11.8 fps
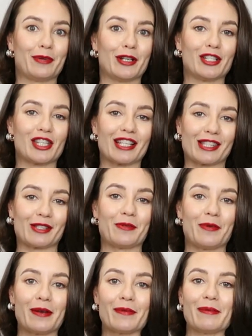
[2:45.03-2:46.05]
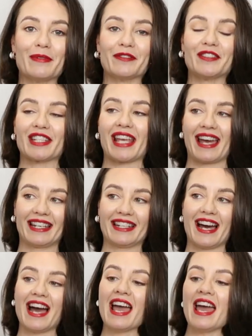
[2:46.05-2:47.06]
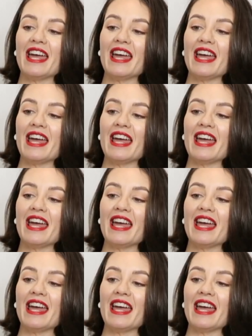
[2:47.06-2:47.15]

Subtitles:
purchase when we moved to Canada.